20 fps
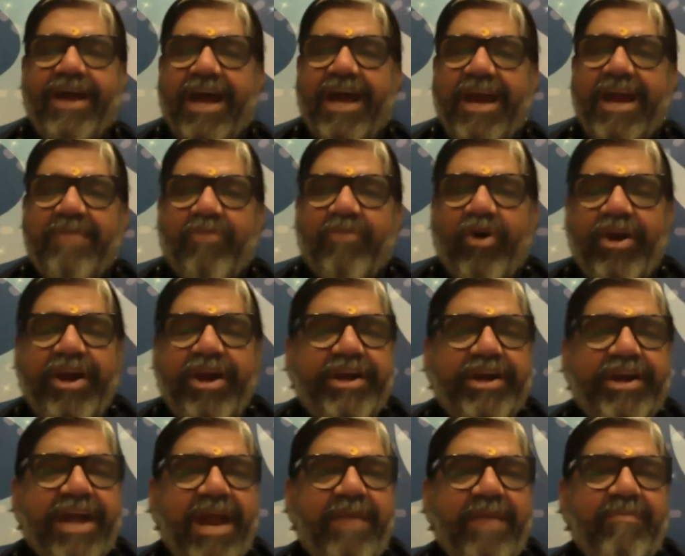In morning
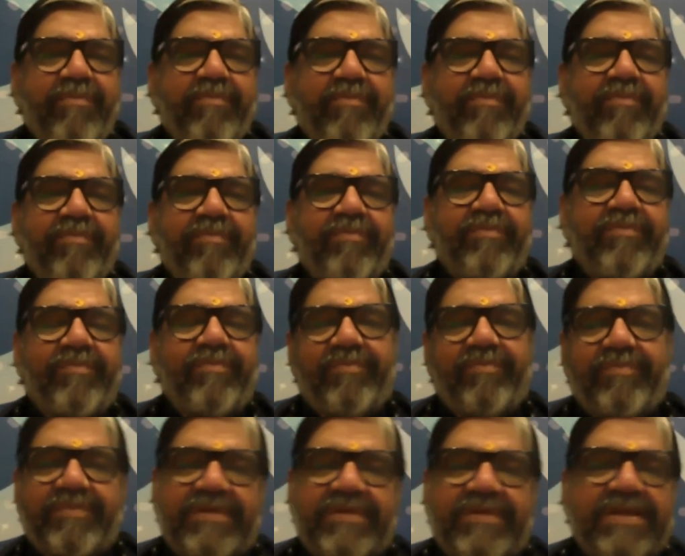time,
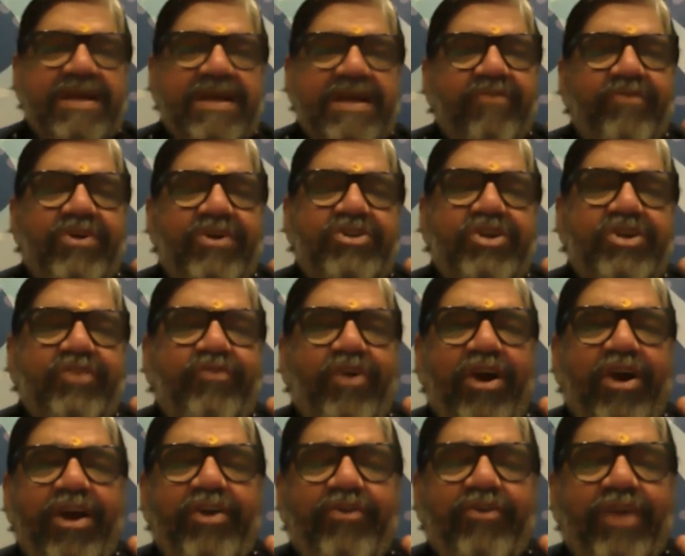first of
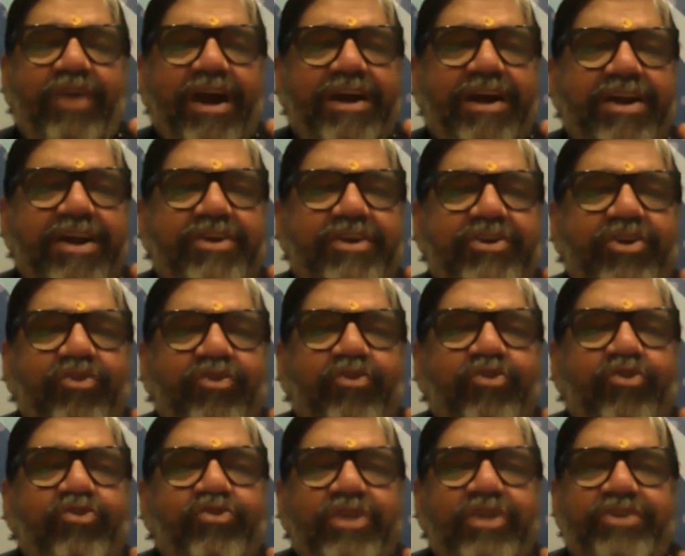all, your attention
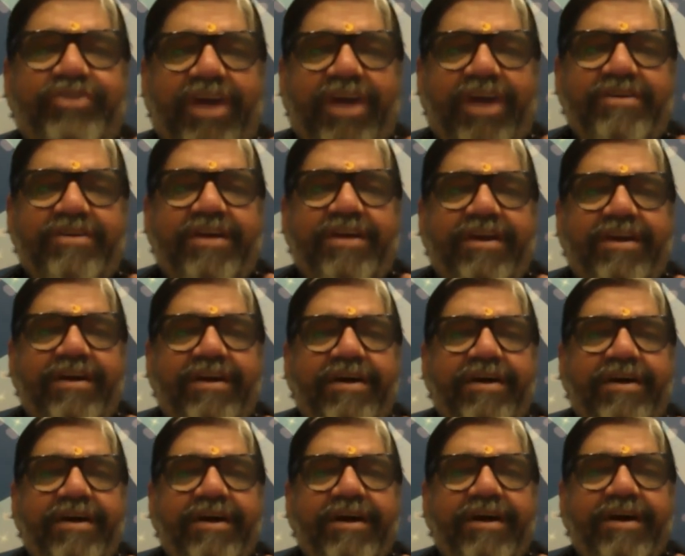go to the charger.
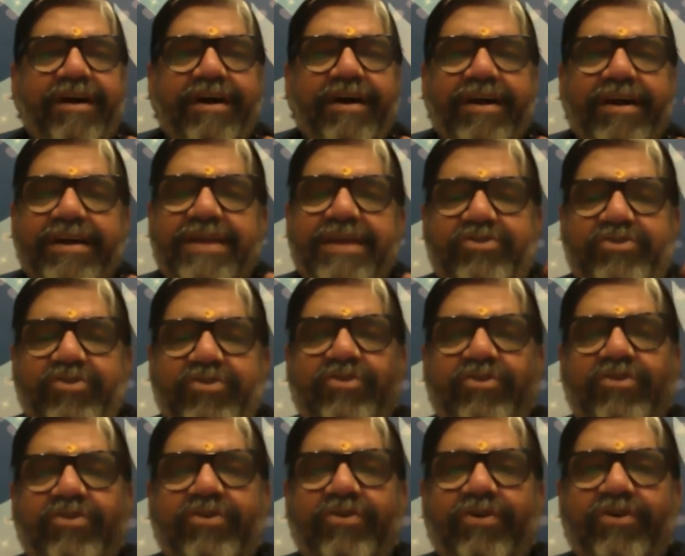Yes, no?